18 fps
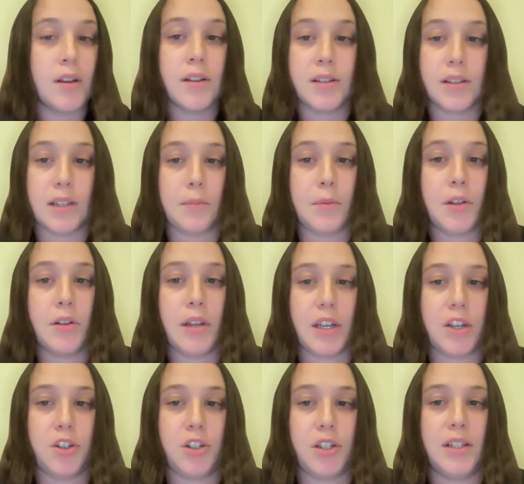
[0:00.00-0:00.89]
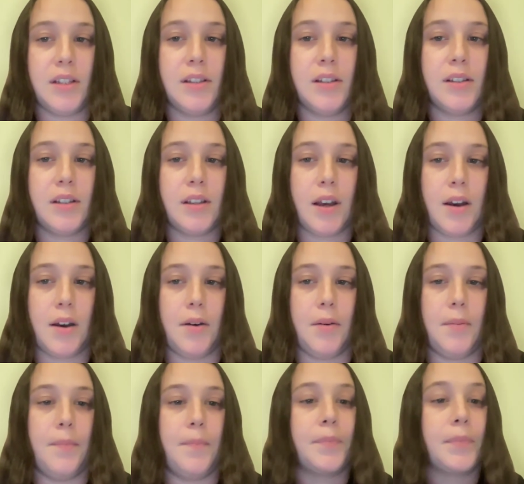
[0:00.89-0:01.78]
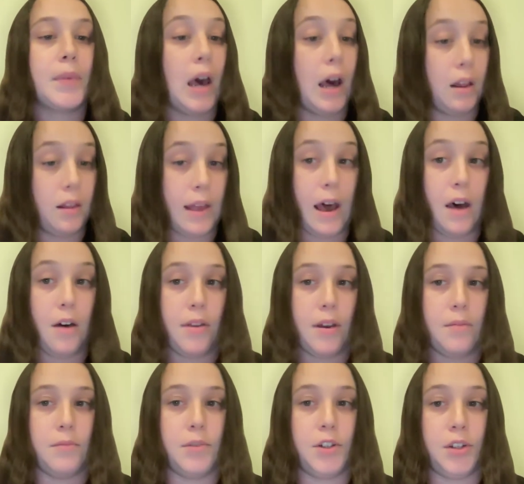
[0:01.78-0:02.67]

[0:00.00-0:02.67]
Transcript: Simulations allow them